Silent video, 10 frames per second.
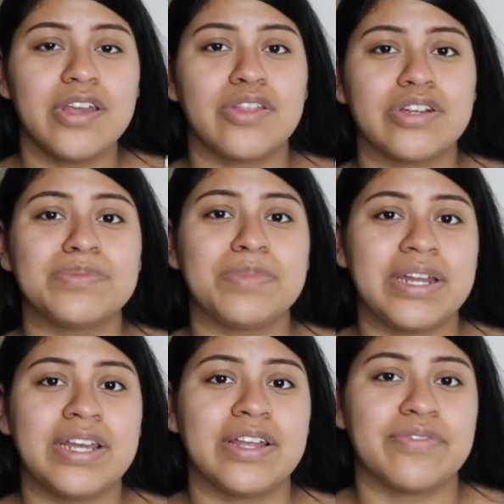There's
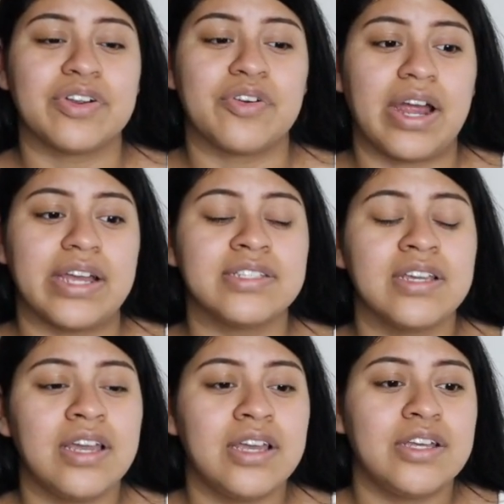many different cries.
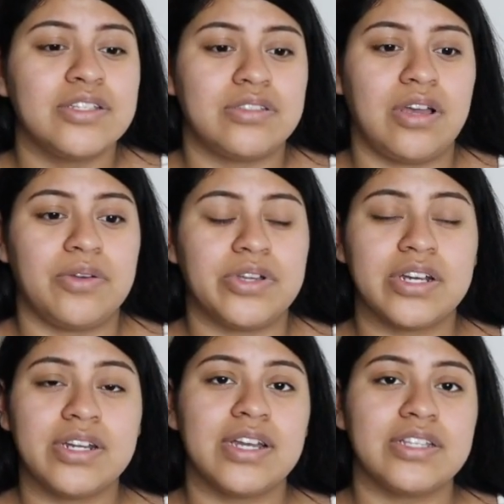So you're
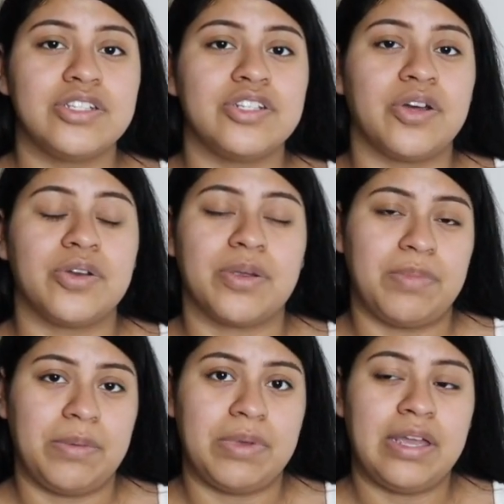gonna get to know your
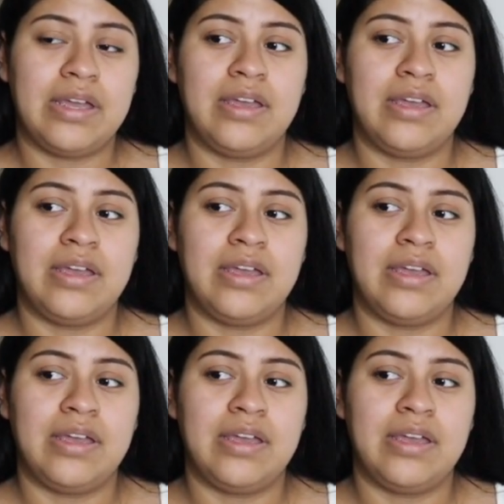baby.